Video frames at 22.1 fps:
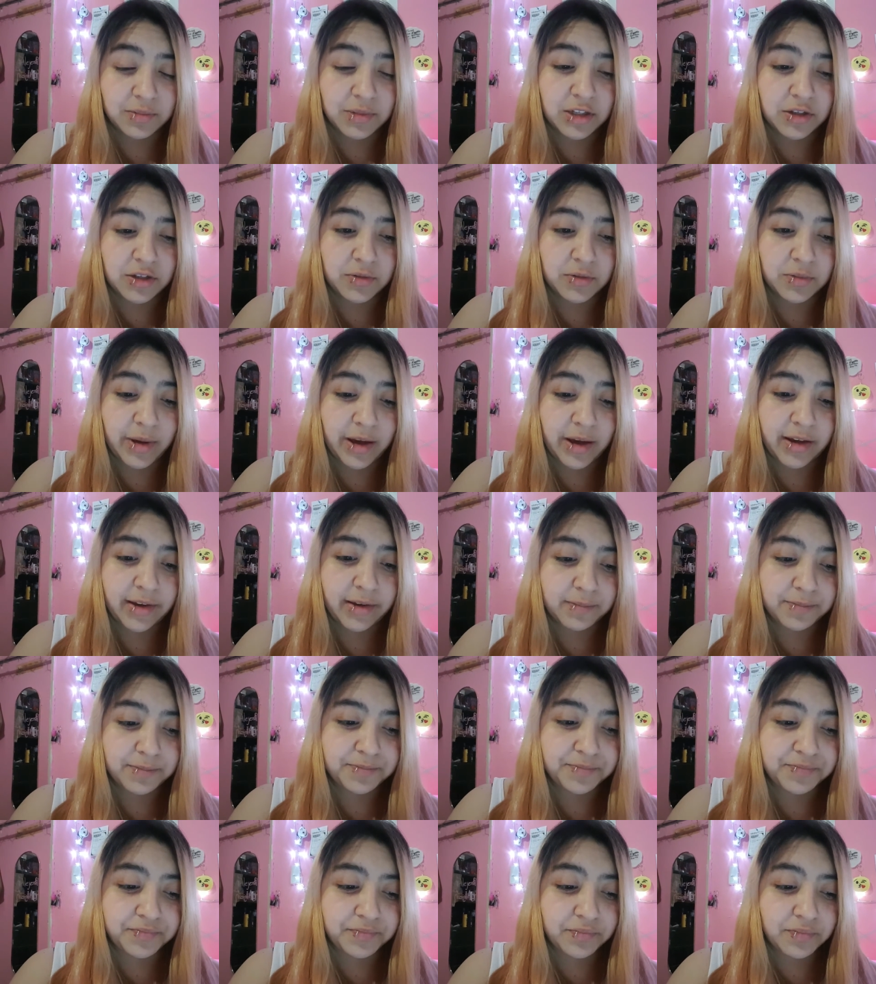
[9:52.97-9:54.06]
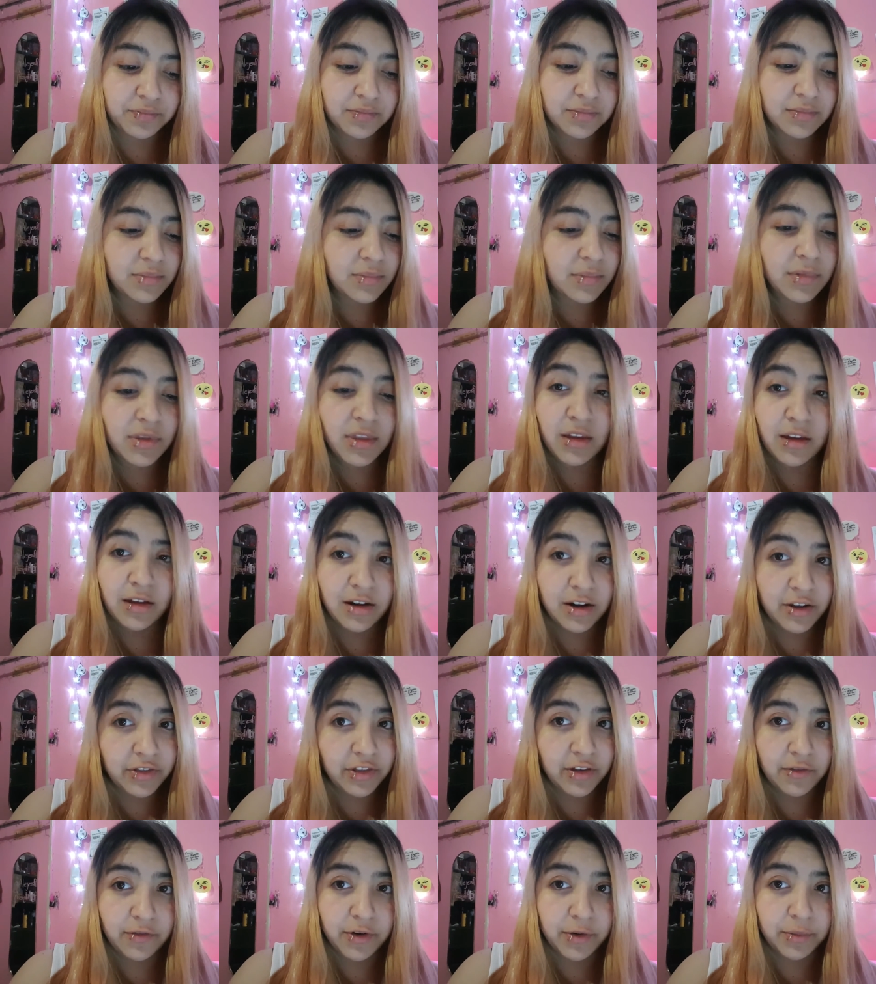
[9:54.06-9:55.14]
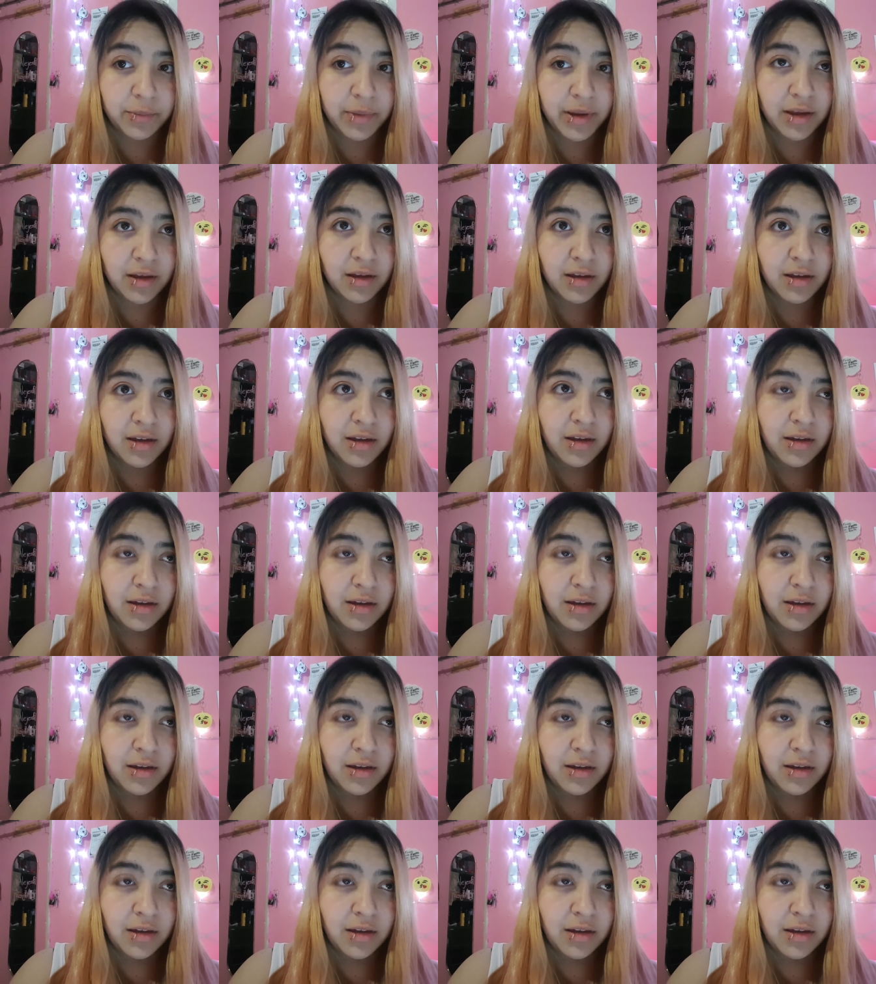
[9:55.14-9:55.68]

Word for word: me to buy. Nothing for me